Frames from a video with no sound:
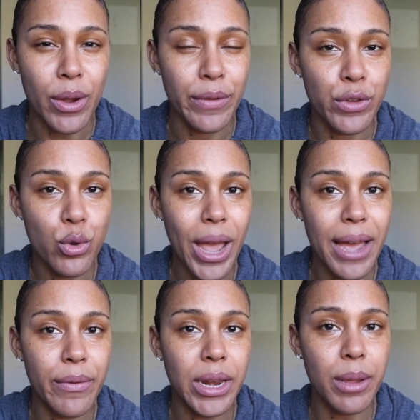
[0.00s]
if you
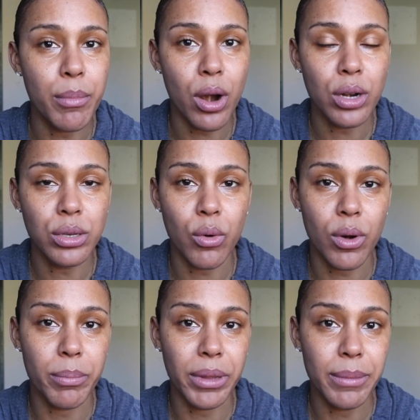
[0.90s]
have any marks
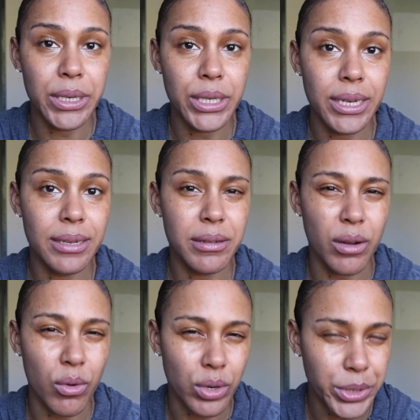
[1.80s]
or blemishes
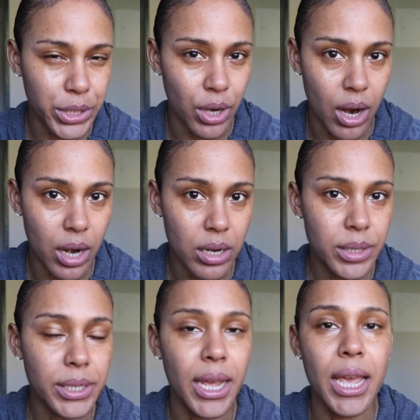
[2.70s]
or
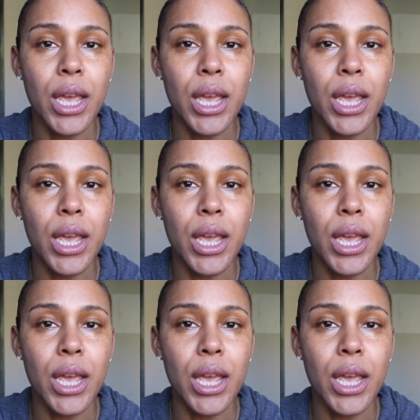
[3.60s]
scars,